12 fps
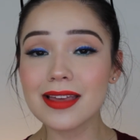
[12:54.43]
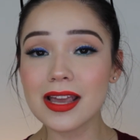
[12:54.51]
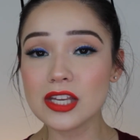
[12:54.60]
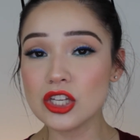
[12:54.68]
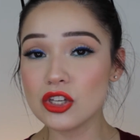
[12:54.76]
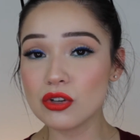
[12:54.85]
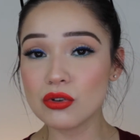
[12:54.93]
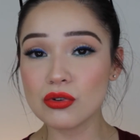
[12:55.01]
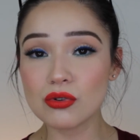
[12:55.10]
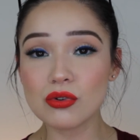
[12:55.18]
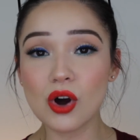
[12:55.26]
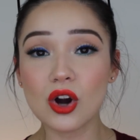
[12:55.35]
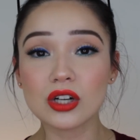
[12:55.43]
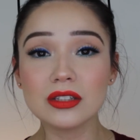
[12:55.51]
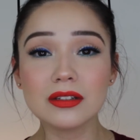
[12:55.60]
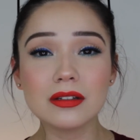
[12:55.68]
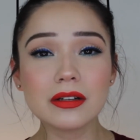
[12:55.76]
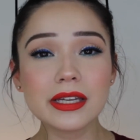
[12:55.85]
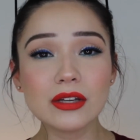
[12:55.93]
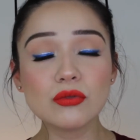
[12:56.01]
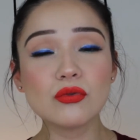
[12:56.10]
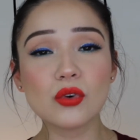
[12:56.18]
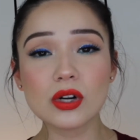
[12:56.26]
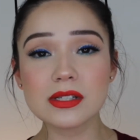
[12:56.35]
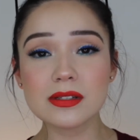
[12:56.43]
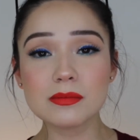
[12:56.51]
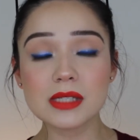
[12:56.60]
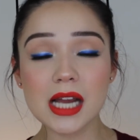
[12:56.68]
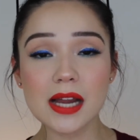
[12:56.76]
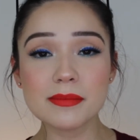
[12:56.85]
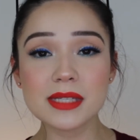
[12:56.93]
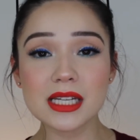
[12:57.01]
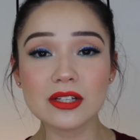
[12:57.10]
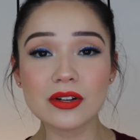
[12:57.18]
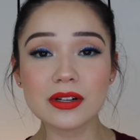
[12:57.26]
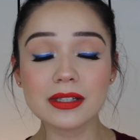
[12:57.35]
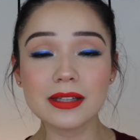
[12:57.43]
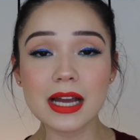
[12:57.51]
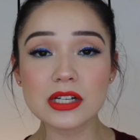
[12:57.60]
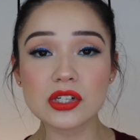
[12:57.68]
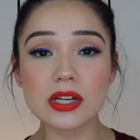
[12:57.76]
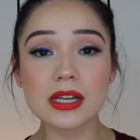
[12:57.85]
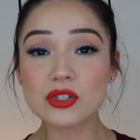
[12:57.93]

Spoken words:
that you are looking for sometimes in your collection.